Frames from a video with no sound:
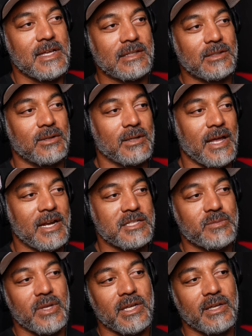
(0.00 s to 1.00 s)
like little Linus
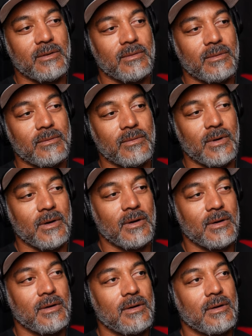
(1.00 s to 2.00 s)
blanket? For
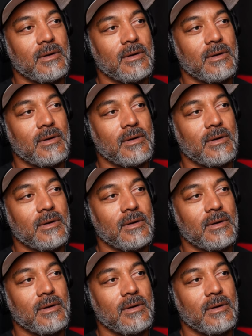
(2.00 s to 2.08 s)
her?